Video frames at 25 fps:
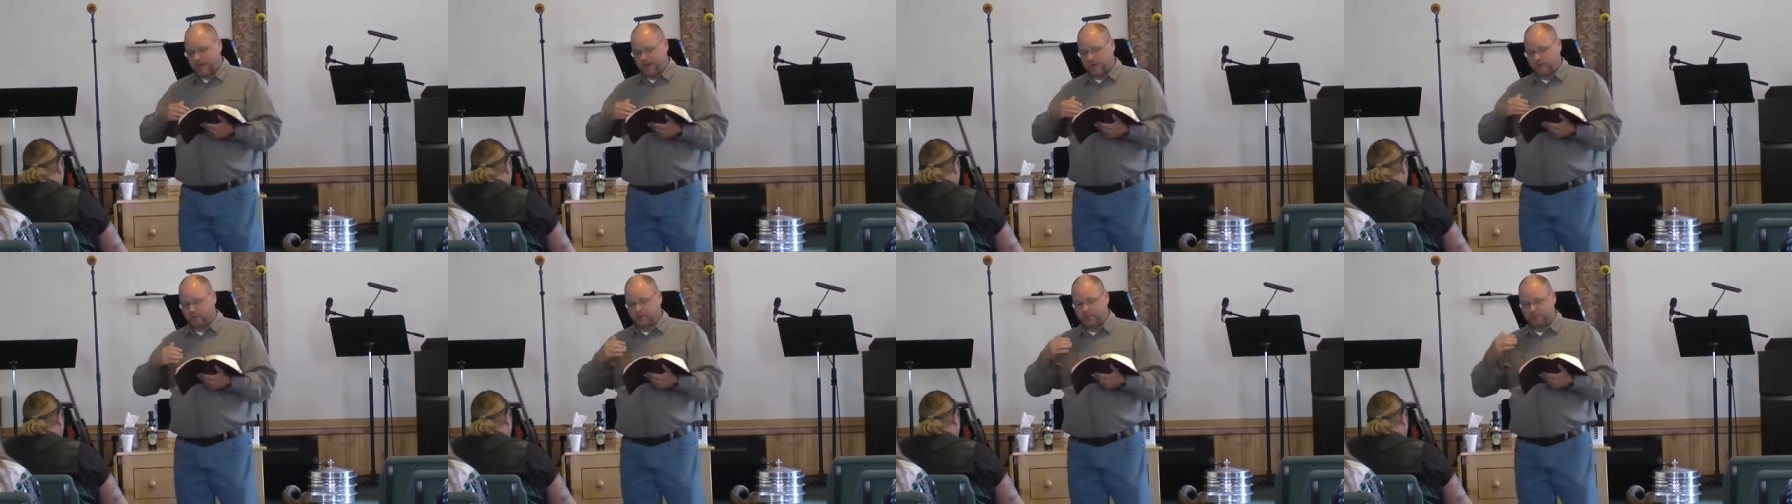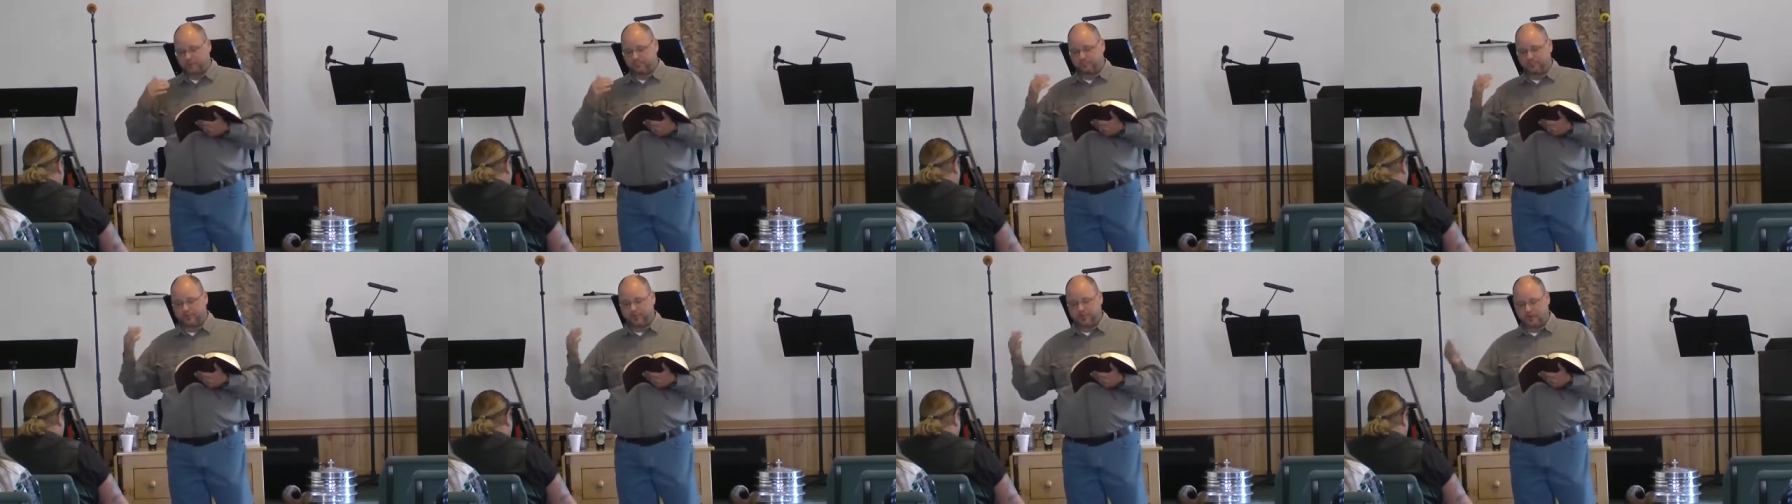he
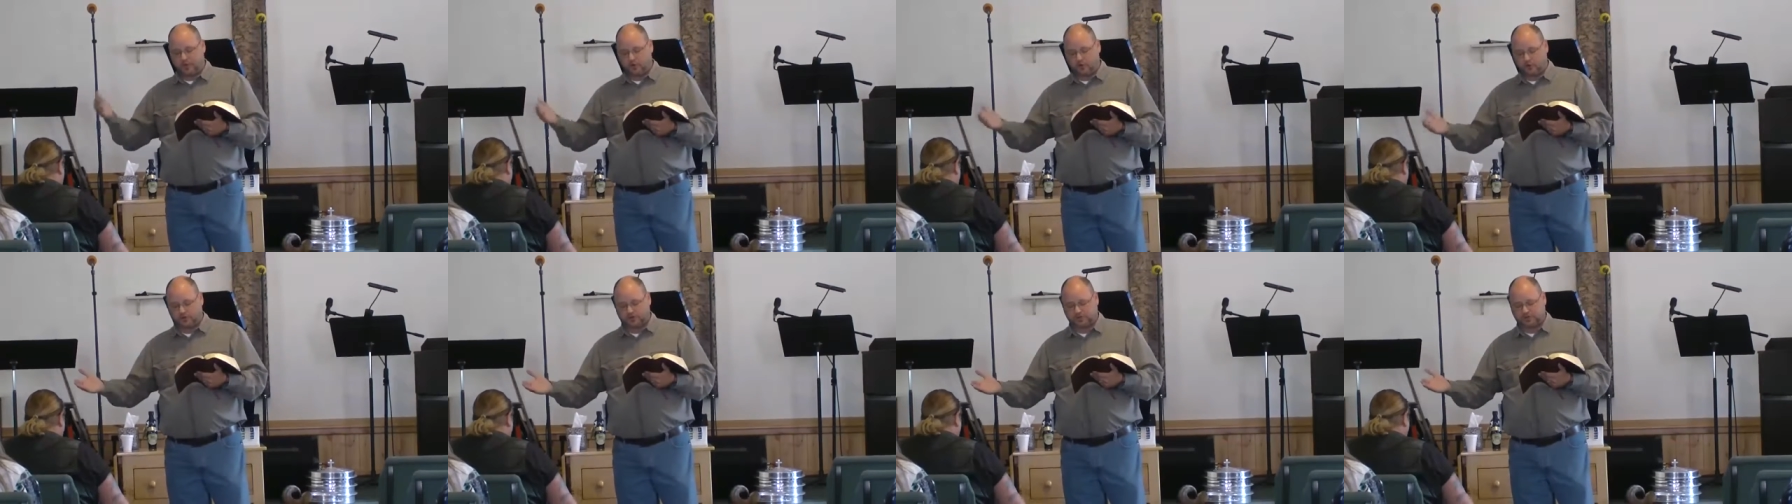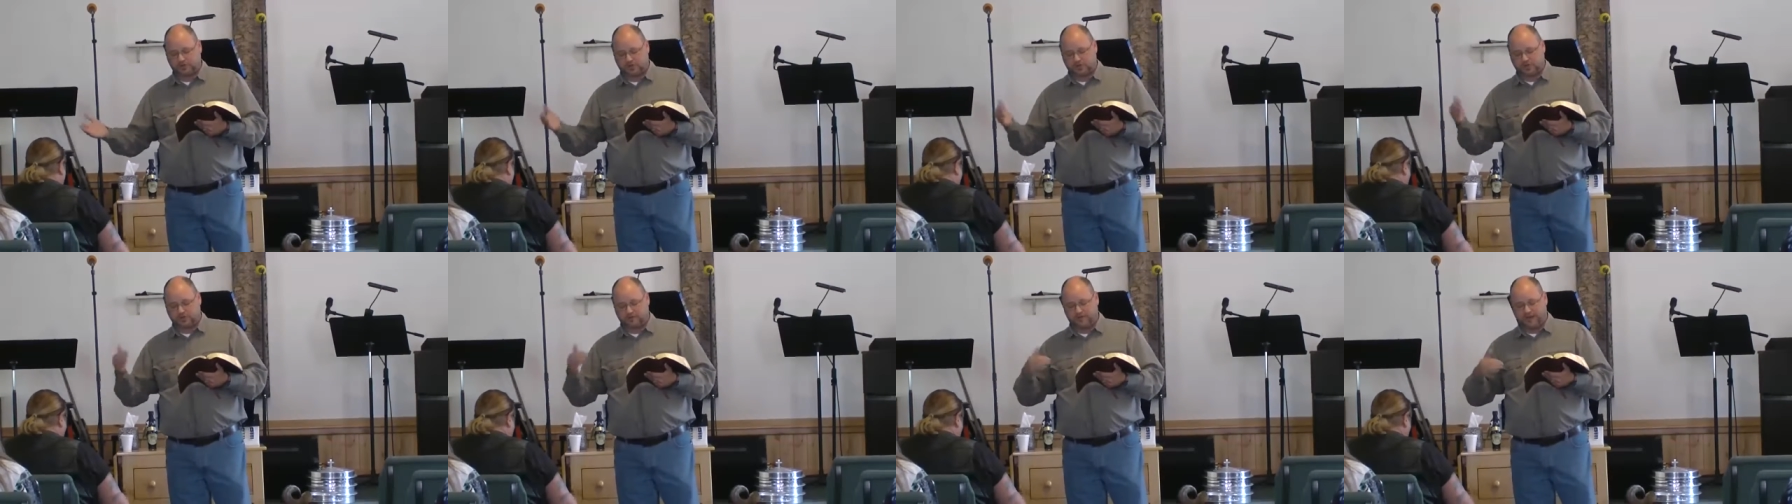rebukes
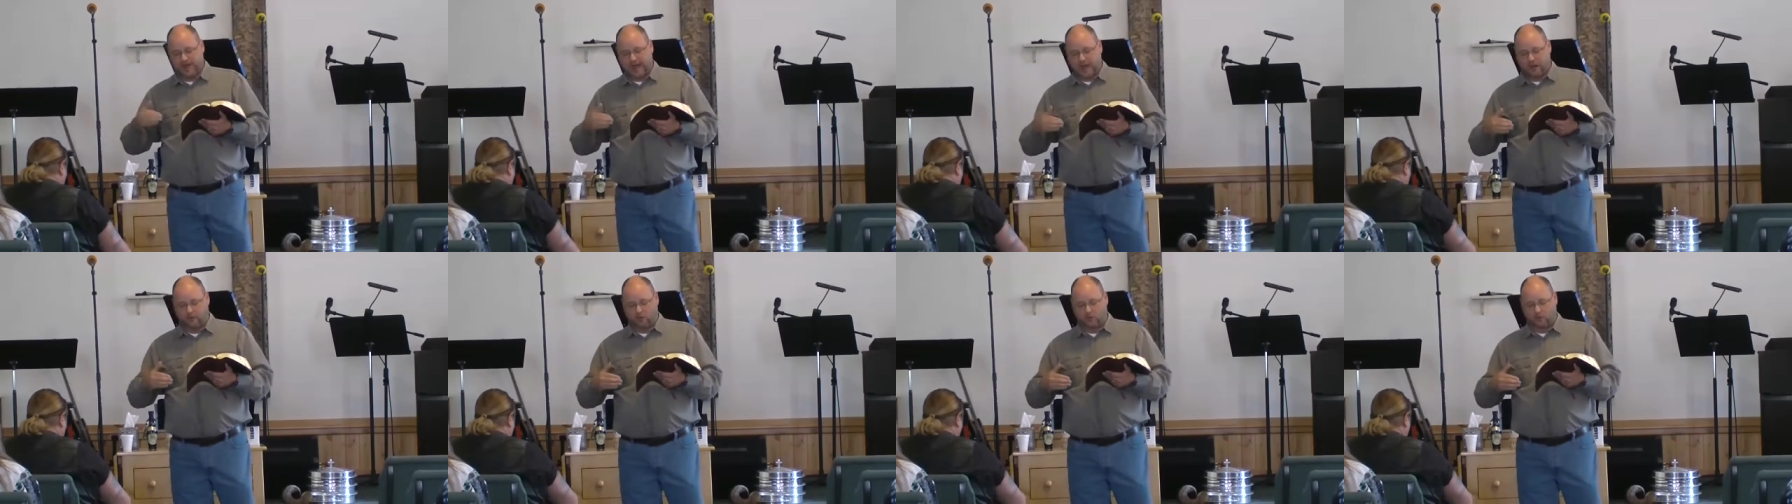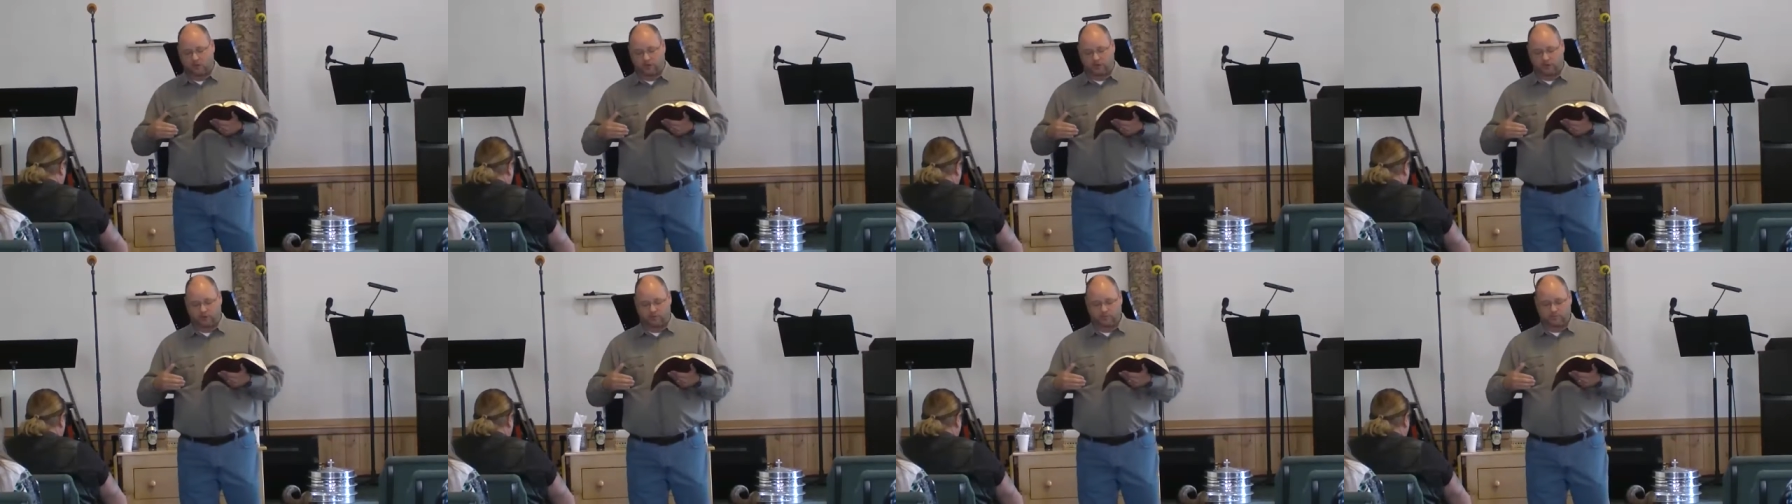the
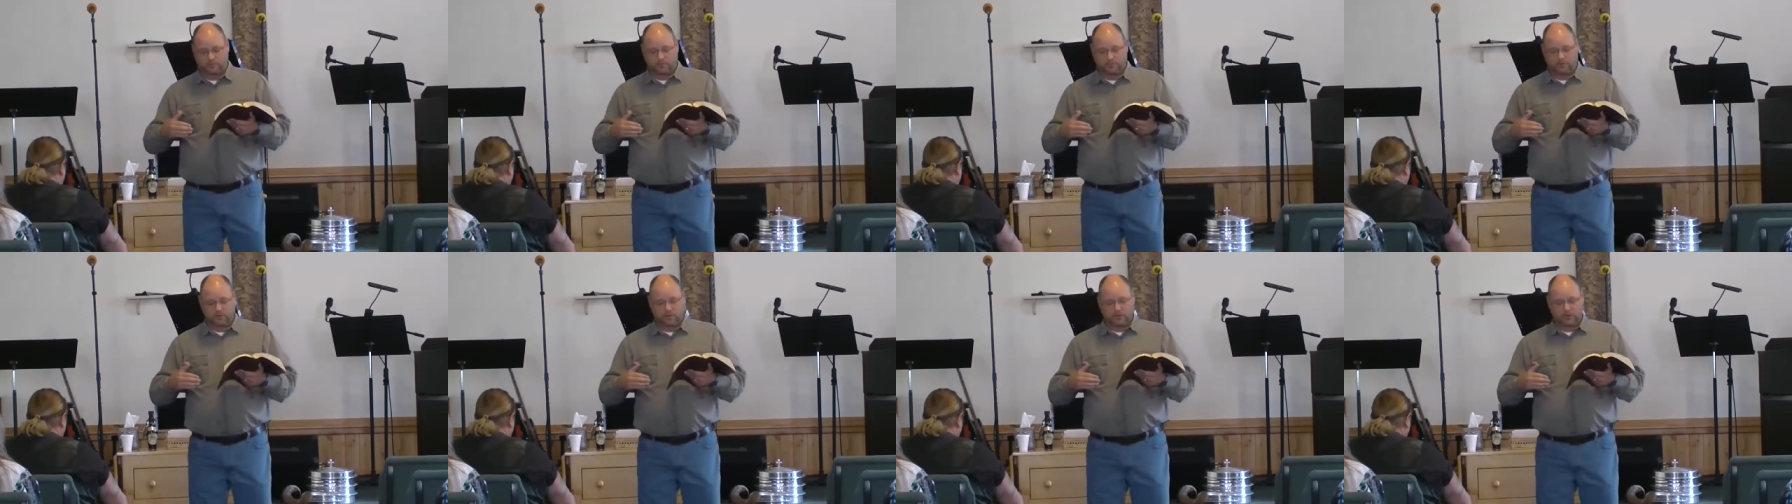devourer,